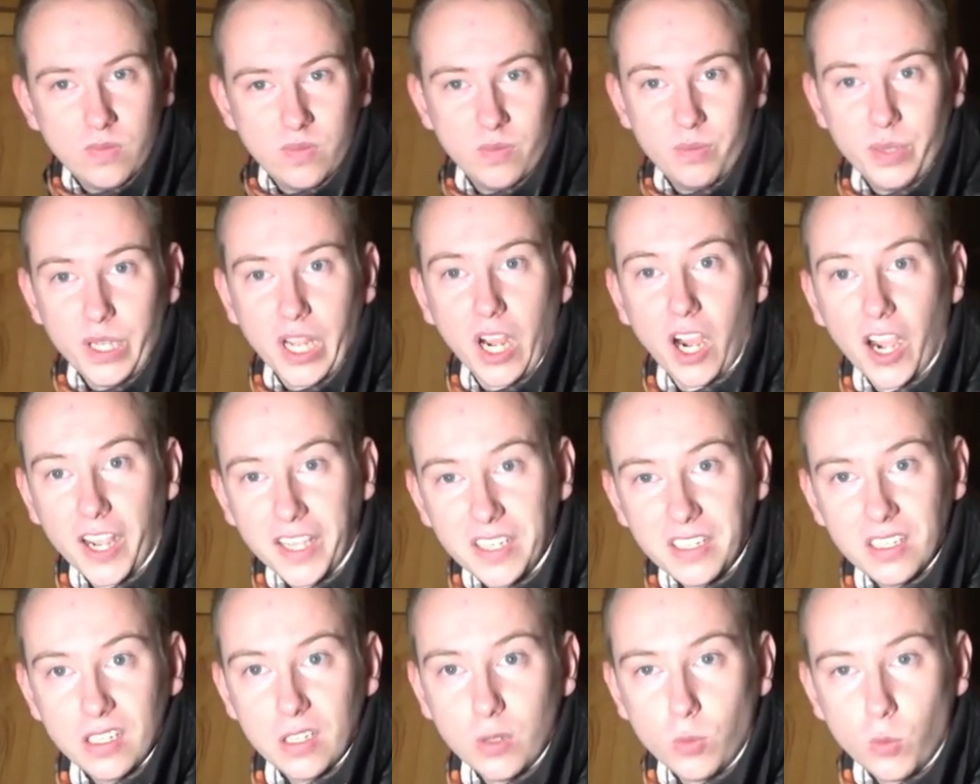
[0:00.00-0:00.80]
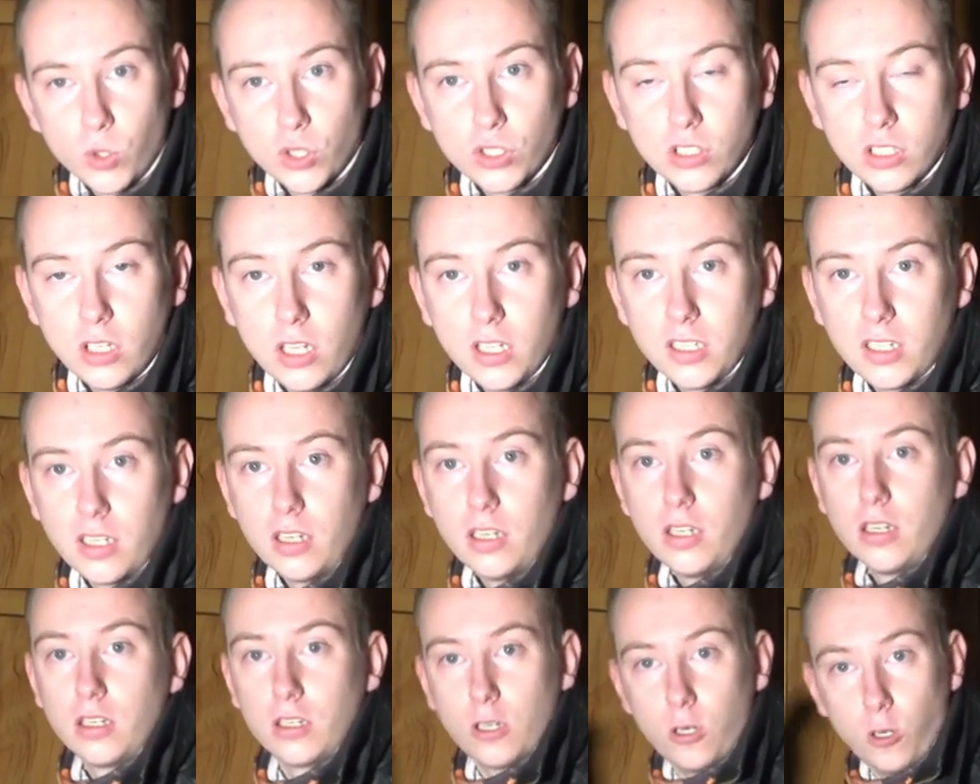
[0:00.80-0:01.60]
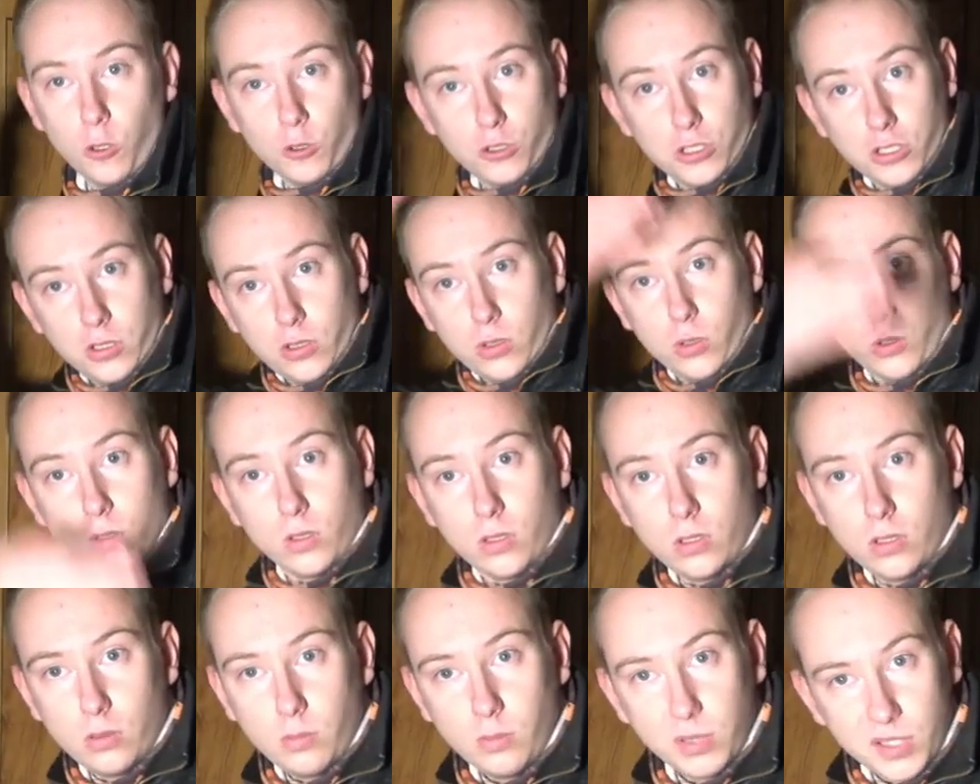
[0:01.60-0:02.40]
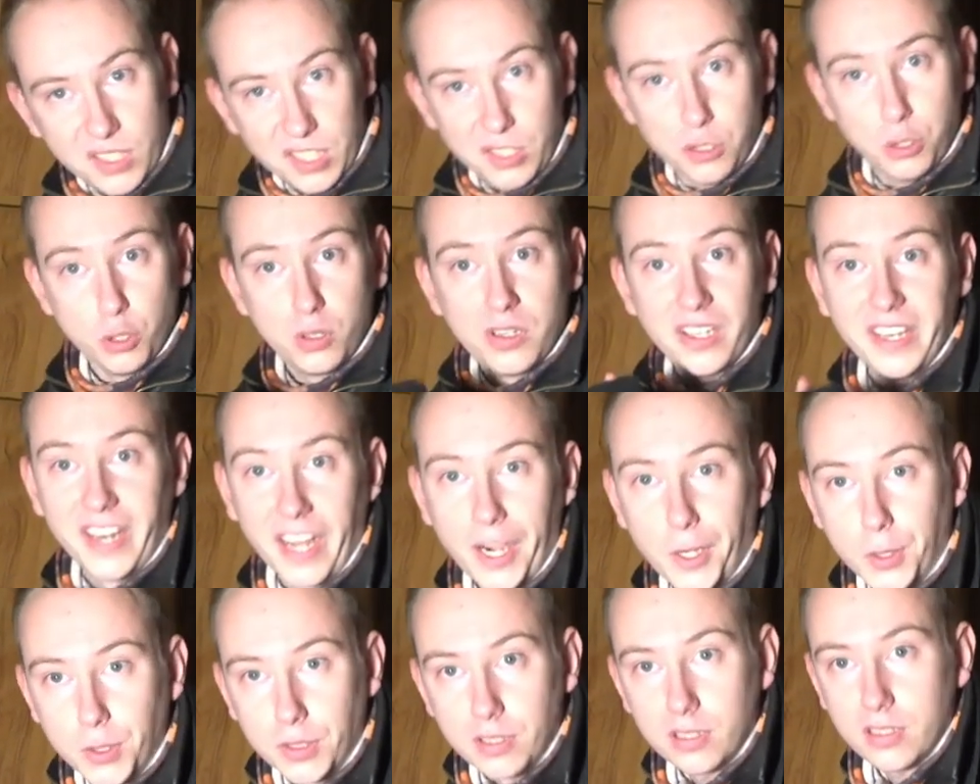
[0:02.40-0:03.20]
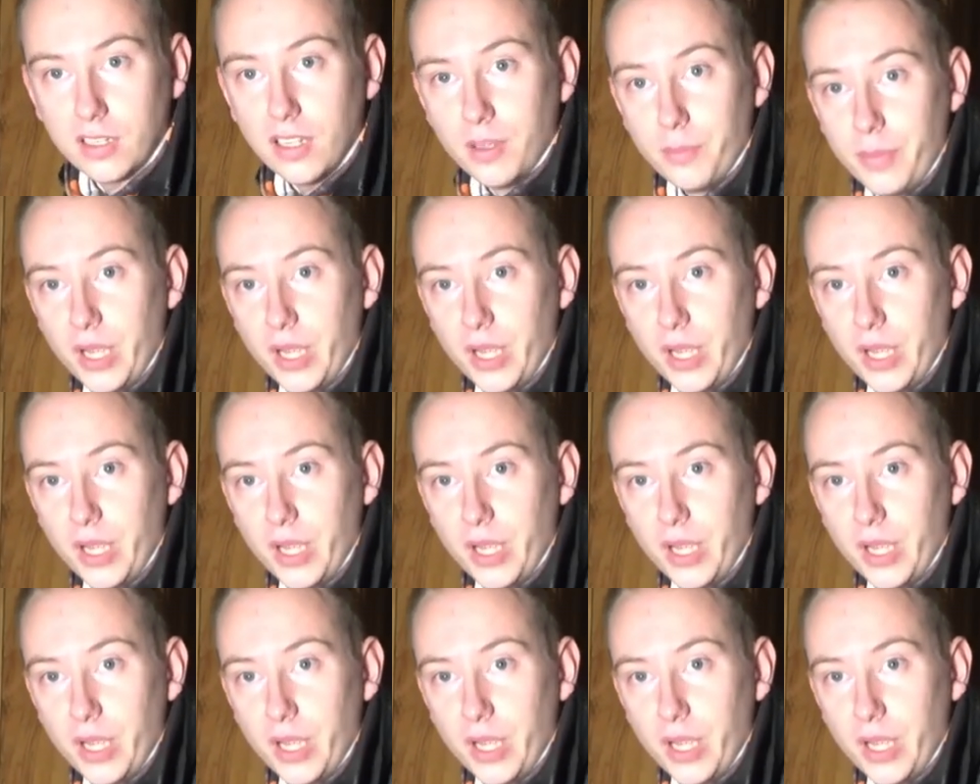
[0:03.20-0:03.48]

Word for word: Behind it was like a closet door, but they took it out. And